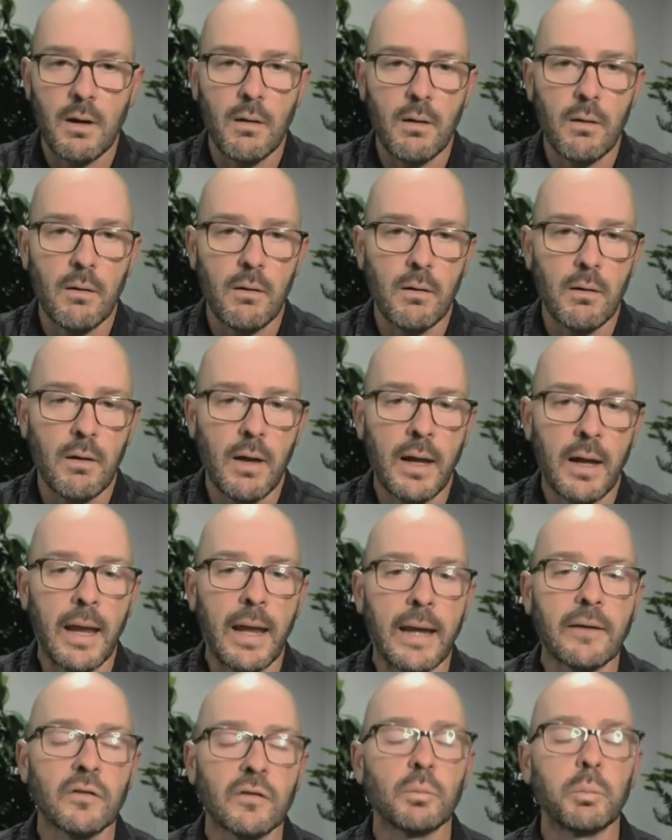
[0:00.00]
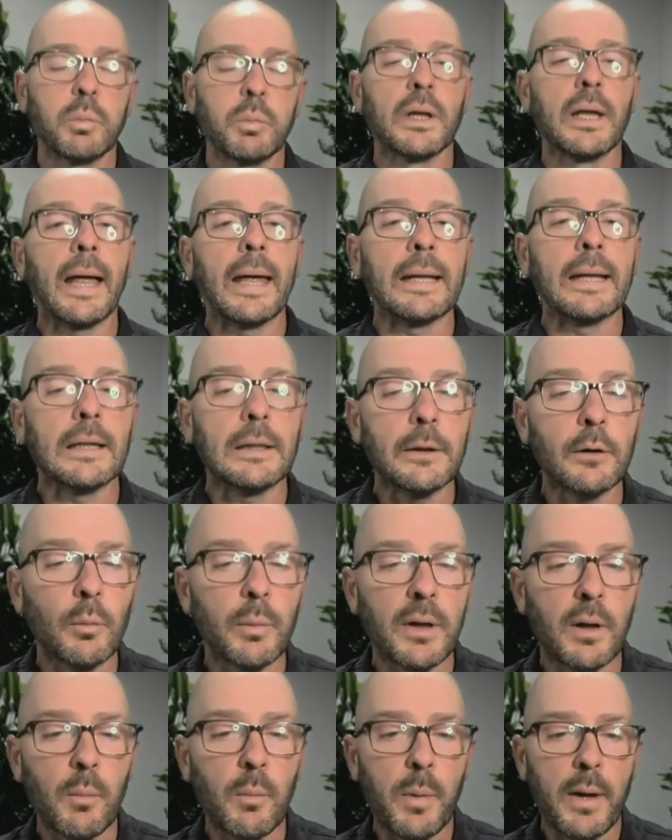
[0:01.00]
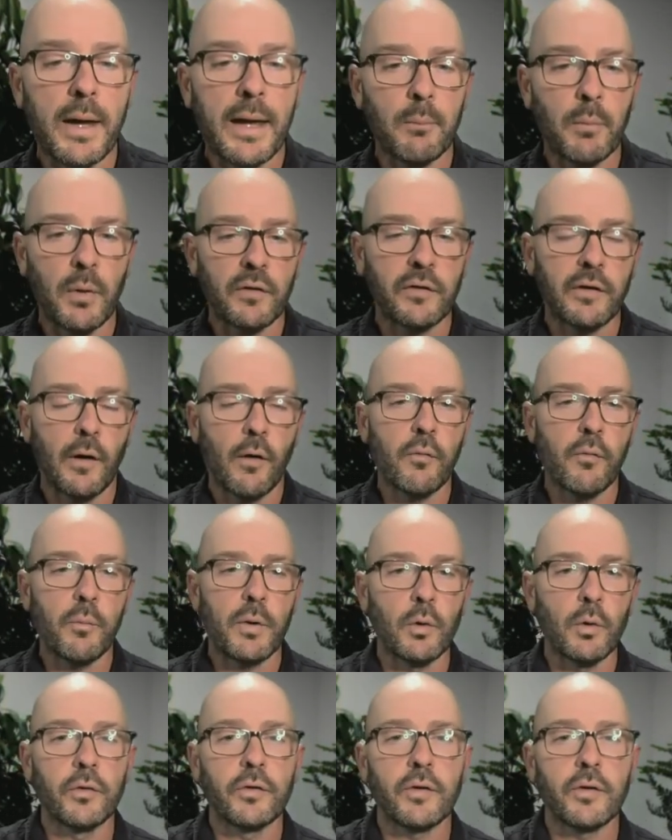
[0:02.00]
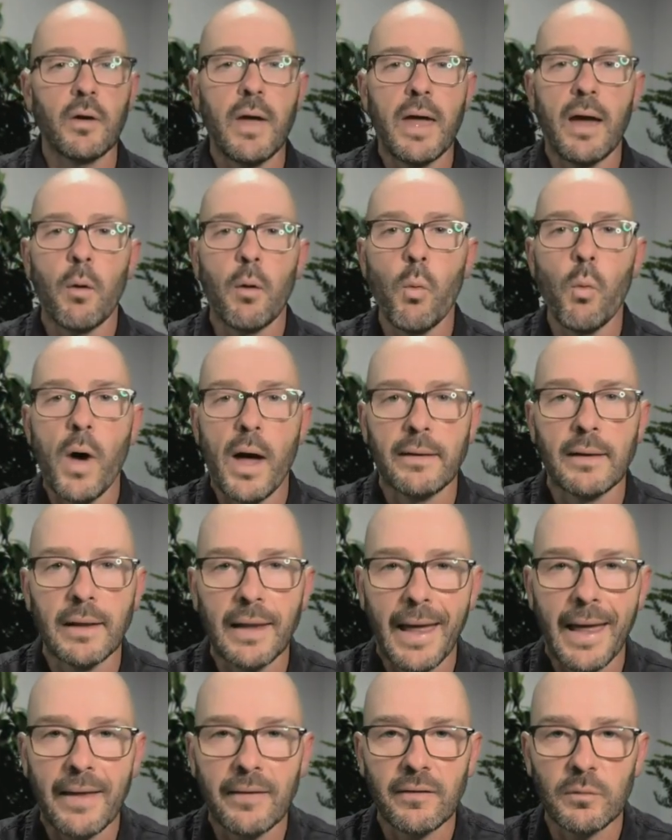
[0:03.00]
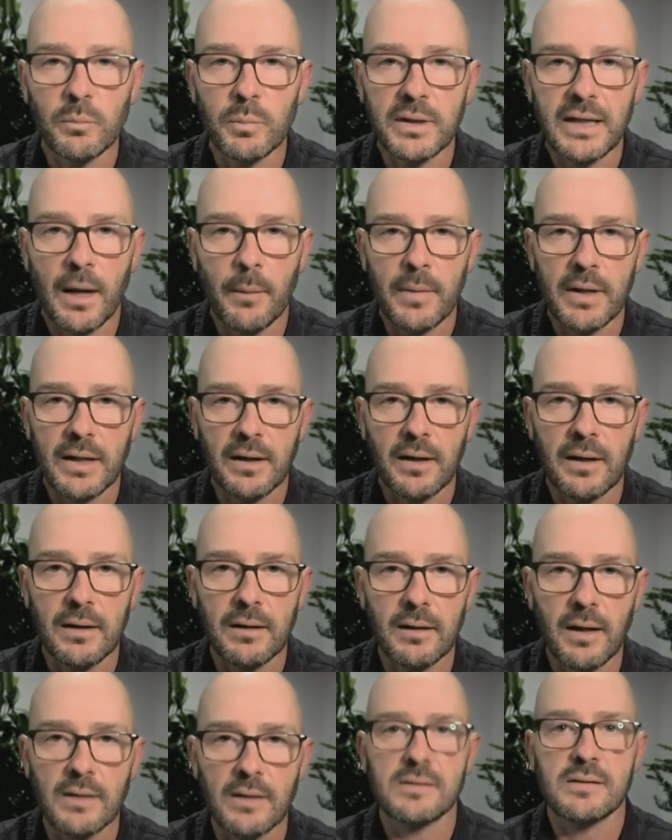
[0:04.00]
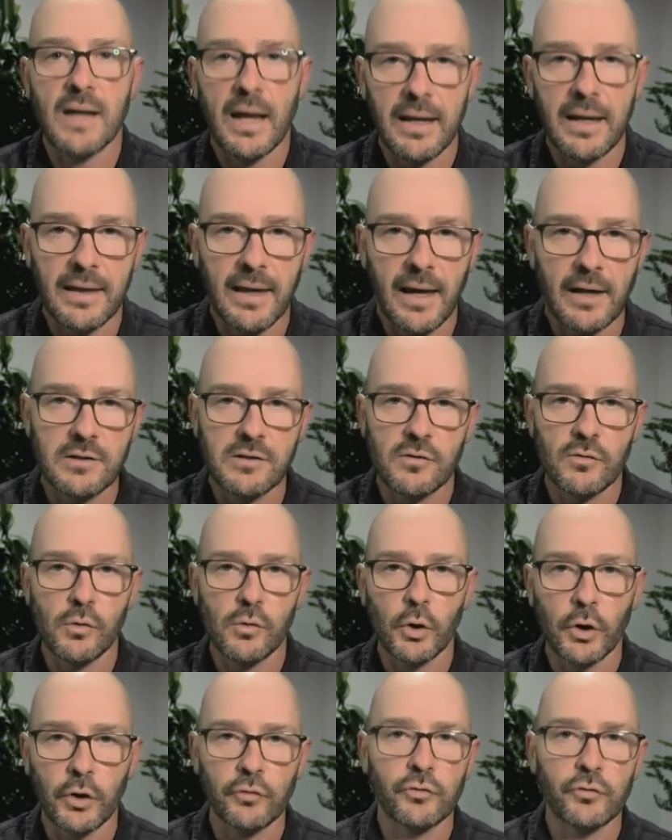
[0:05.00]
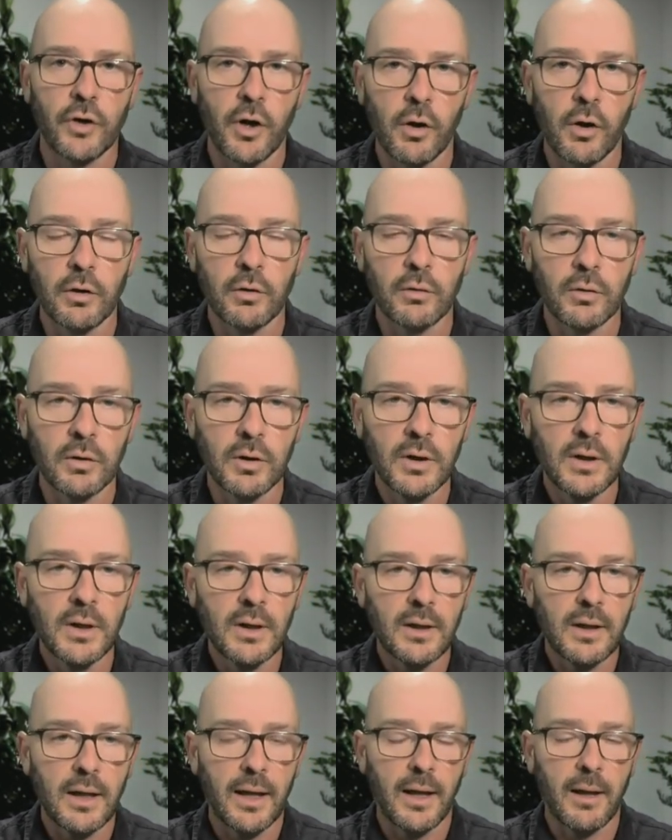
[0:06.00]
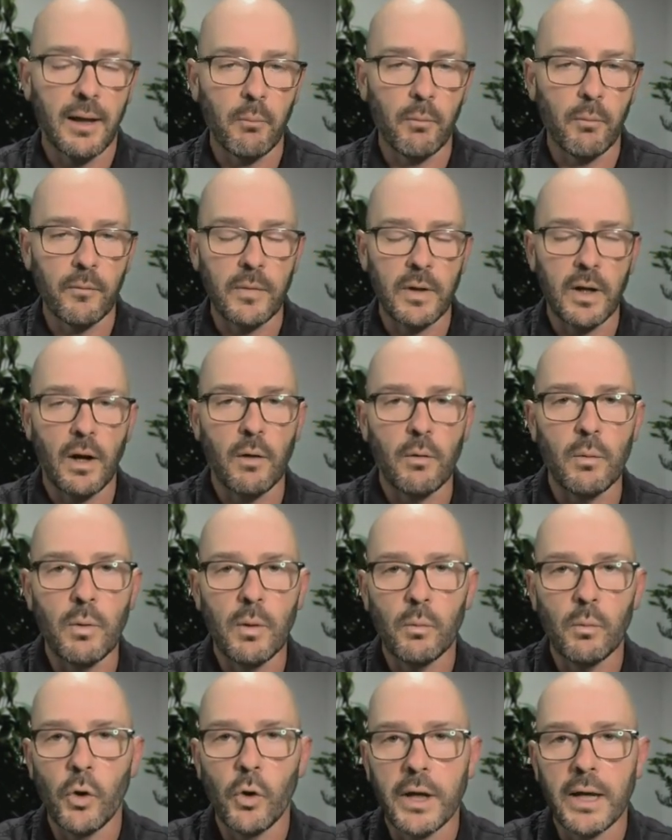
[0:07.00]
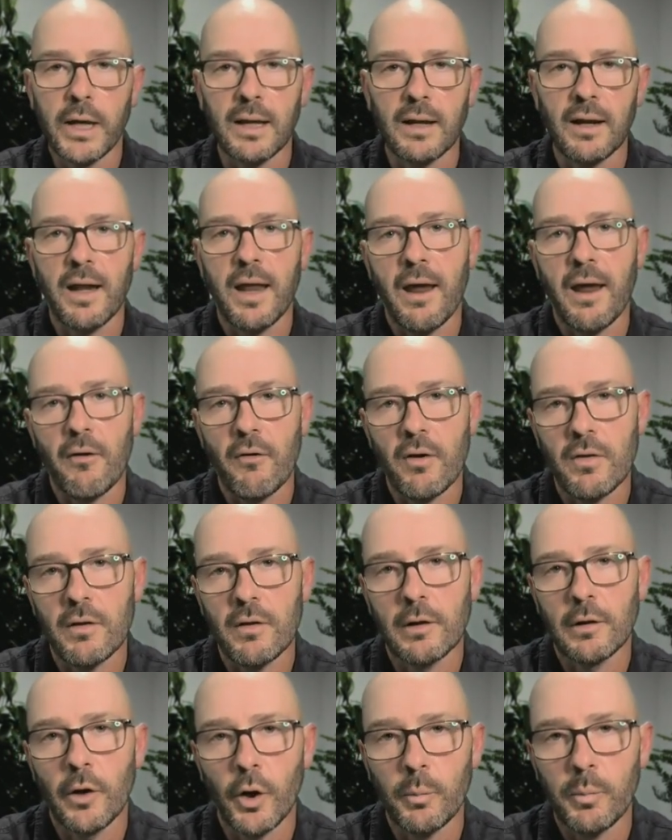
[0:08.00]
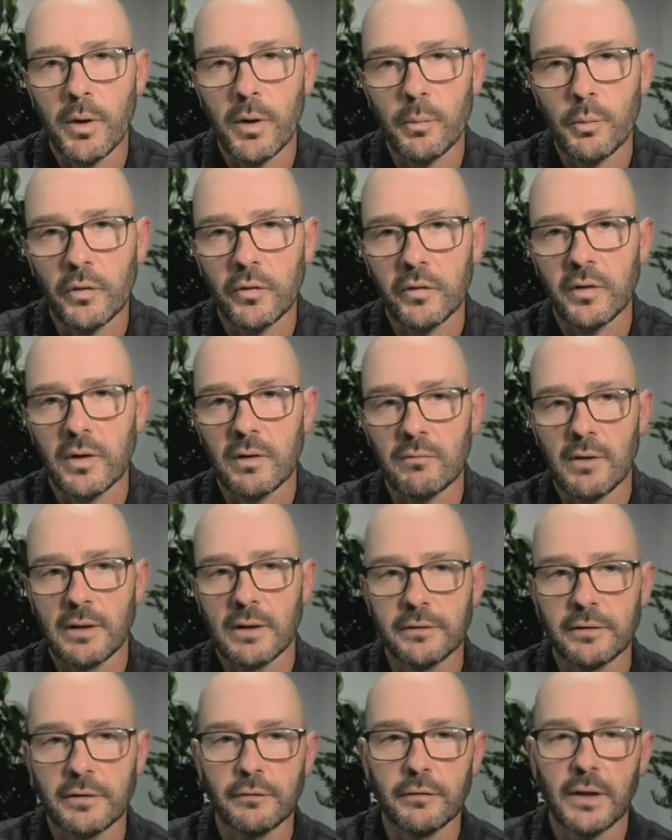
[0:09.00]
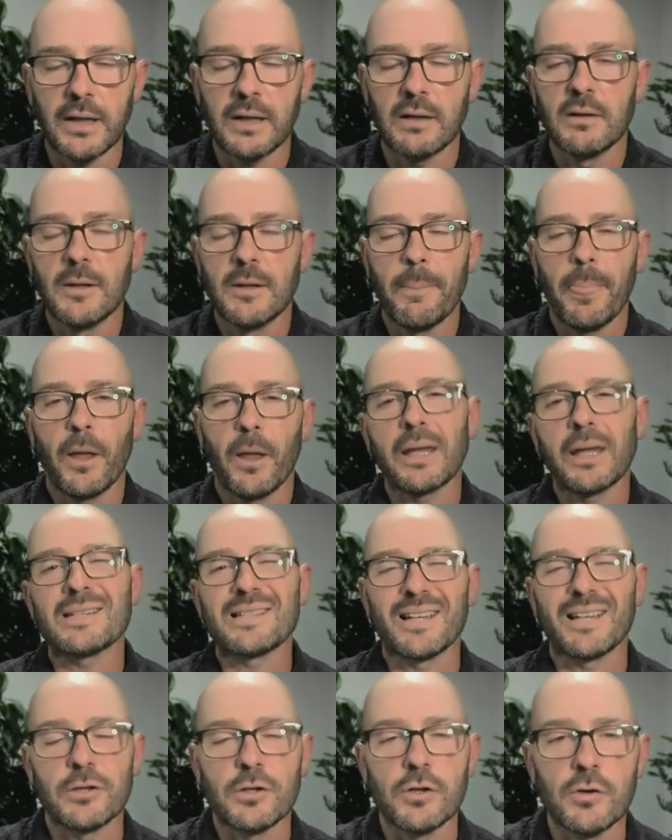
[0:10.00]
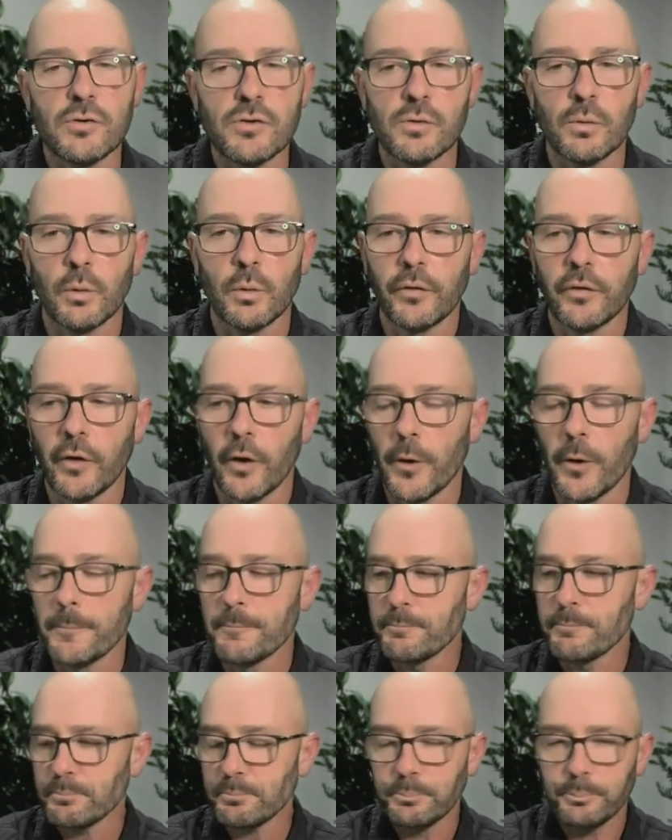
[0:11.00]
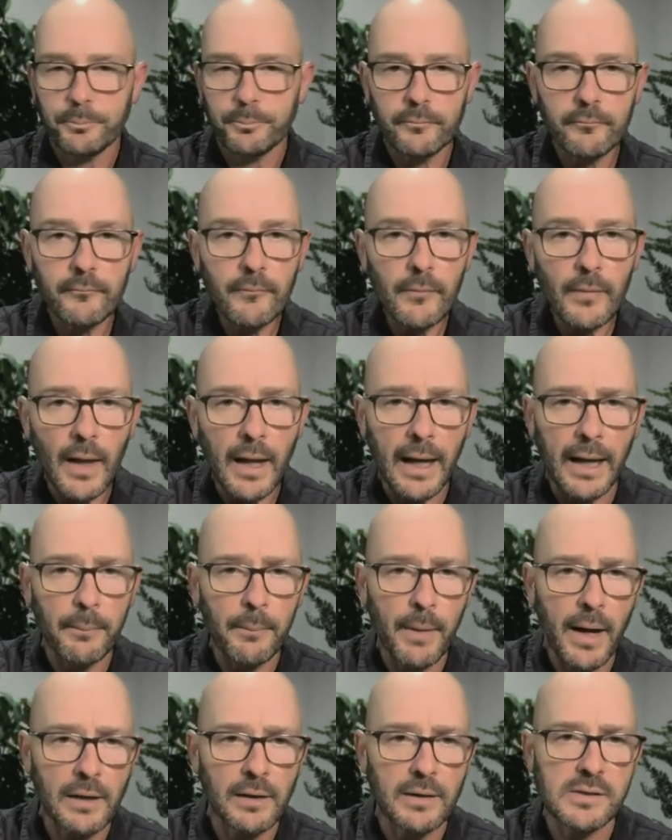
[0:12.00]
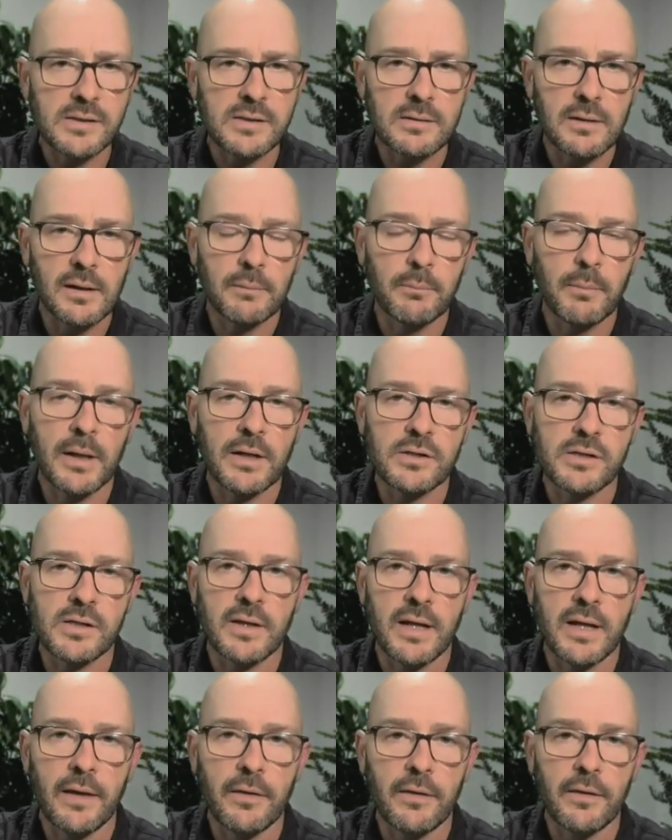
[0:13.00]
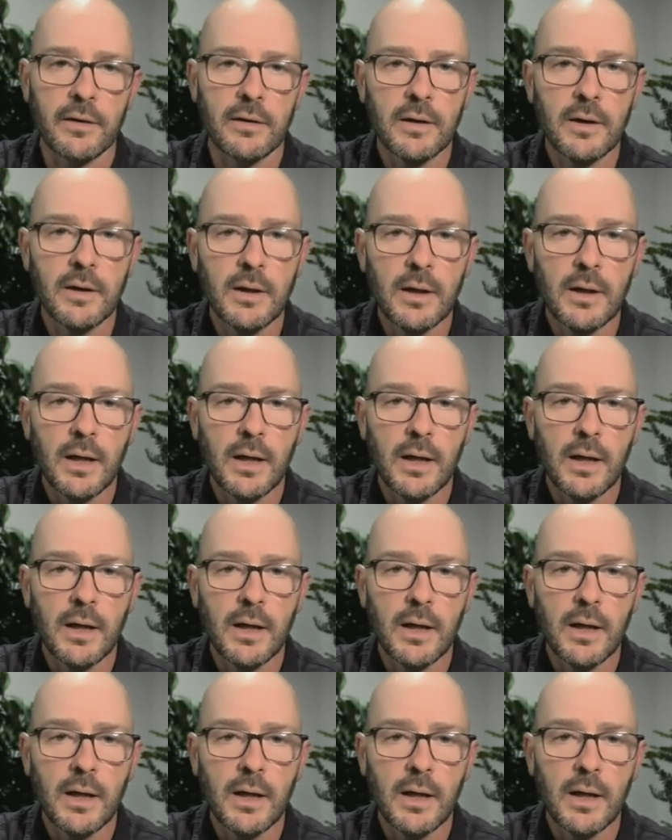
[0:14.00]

explain a little bit about myself, but also how one lands at becoming a snake catcher or controller, or working in an area that a lot of people see relatively, I guess, unusual. So Ailish mentioned there that